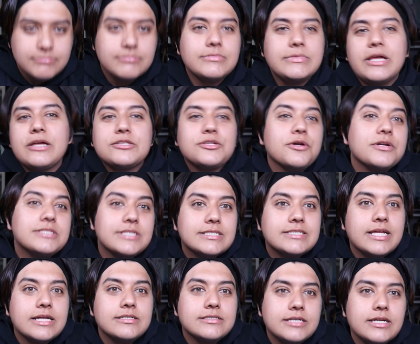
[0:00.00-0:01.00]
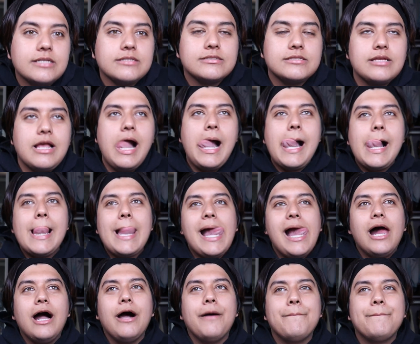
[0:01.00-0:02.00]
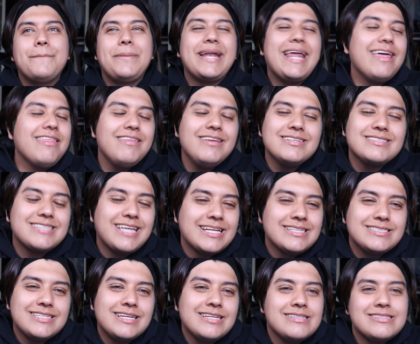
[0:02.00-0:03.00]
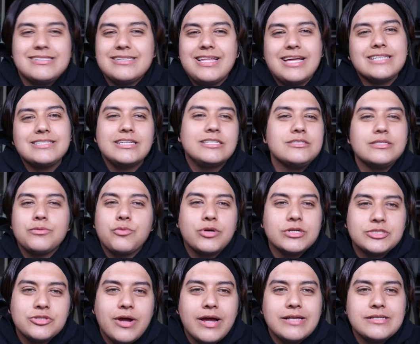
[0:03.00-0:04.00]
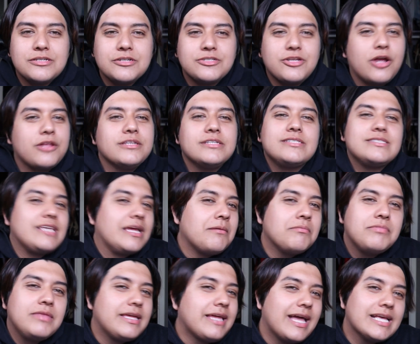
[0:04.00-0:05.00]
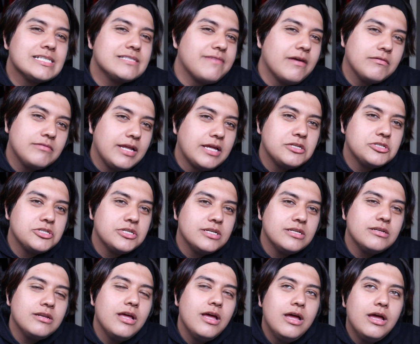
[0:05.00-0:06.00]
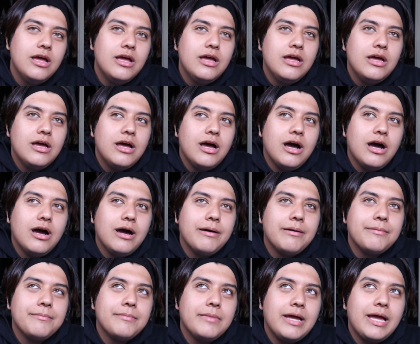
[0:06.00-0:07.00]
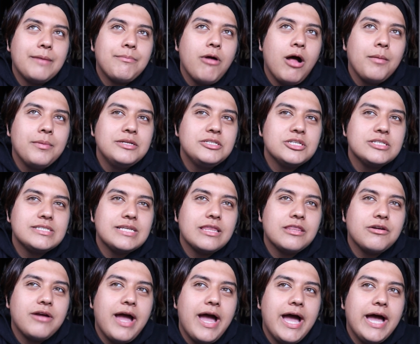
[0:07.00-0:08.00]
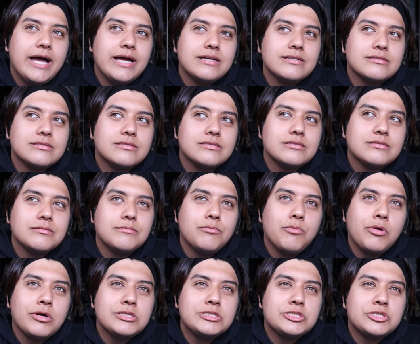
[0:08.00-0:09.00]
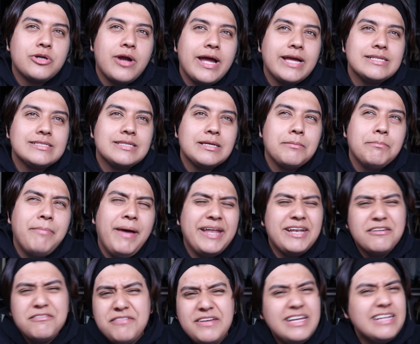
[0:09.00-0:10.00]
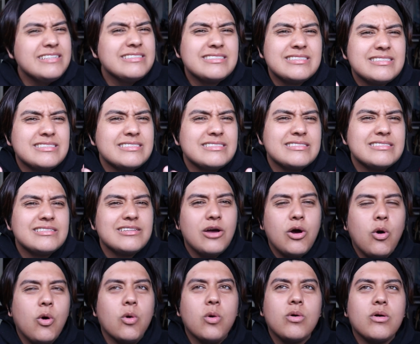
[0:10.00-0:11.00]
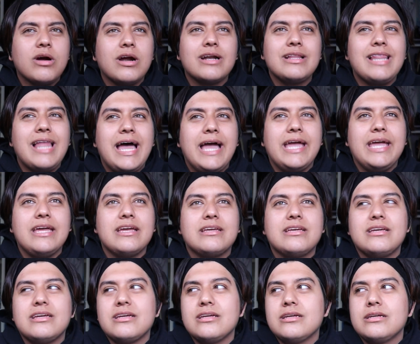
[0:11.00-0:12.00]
Yeah, so it's a skin tint. But I think skin tints and like tinted moisturizers are the same thing as foundation. It probably just either has moisturizing benefits or like